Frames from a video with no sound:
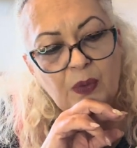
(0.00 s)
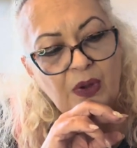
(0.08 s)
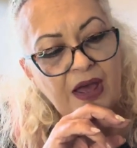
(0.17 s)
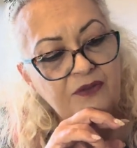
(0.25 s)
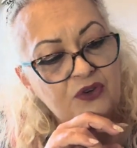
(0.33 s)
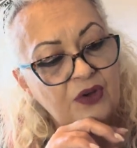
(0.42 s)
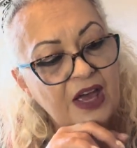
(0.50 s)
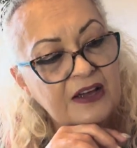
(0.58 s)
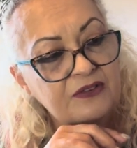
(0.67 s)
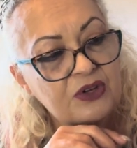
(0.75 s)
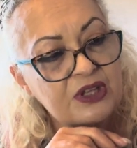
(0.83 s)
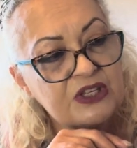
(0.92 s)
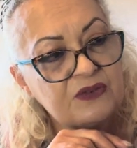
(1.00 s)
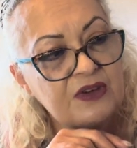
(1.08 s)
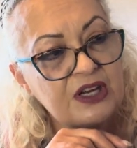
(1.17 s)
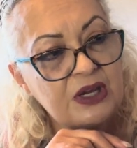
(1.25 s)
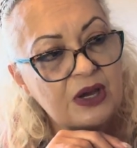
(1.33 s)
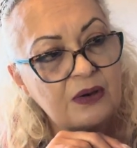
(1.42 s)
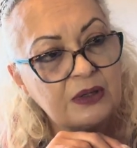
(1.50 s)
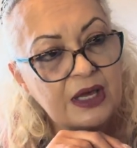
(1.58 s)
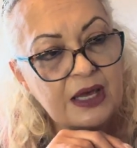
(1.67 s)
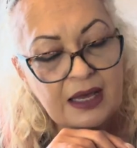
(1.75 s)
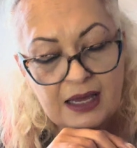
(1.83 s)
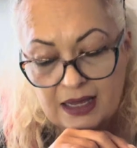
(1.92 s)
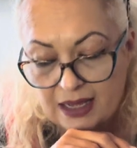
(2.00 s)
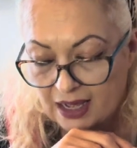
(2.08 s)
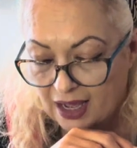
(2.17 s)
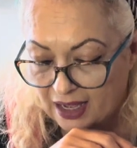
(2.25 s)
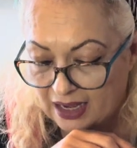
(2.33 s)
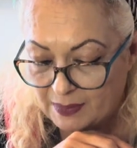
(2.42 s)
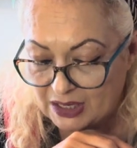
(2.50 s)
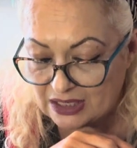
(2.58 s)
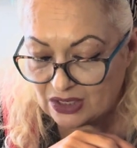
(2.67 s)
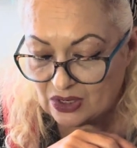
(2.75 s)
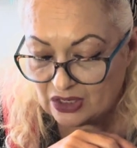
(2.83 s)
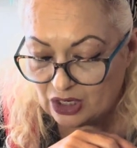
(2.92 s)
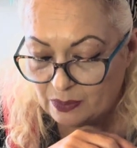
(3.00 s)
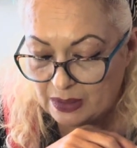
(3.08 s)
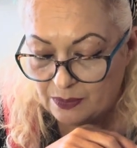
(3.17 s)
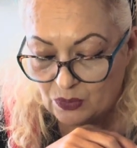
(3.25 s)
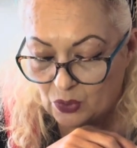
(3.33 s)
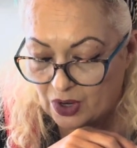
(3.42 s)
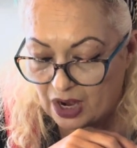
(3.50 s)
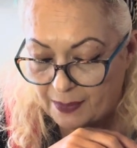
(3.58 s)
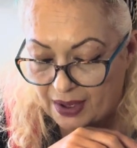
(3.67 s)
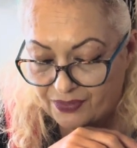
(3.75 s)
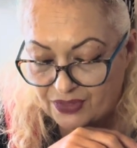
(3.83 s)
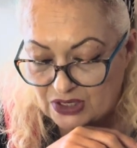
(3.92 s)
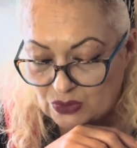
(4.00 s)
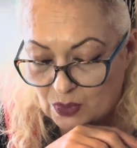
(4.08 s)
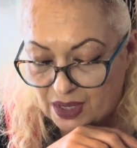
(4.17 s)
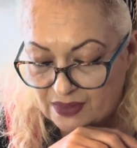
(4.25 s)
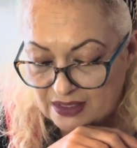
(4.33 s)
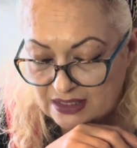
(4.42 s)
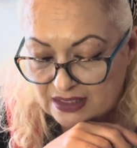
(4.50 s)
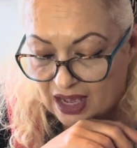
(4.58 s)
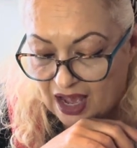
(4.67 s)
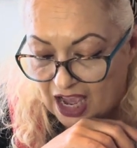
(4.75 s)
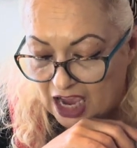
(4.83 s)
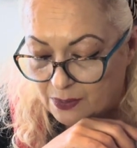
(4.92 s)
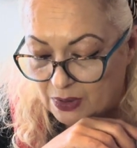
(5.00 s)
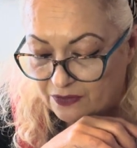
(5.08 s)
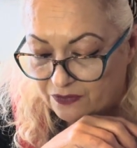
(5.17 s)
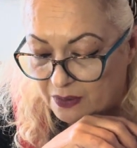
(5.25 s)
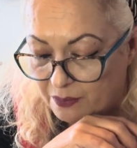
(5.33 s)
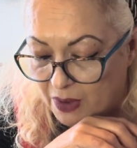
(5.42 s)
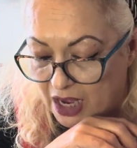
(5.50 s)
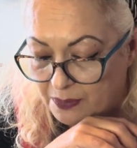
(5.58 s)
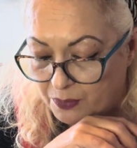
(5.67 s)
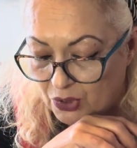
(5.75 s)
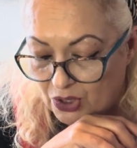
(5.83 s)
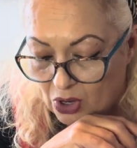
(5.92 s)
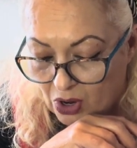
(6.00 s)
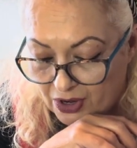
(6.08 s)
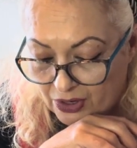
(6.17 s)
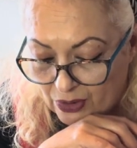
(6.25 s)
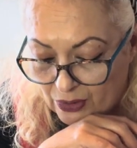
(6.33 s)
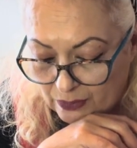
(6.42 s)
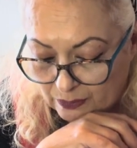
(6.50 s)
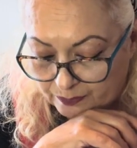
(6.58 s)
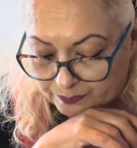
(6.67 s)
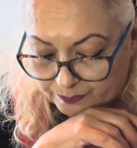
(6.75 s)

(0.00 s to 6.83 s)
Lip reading: after this video. Let me tell you a little bit more about this one. This is a hybrid from Mike Bernardo,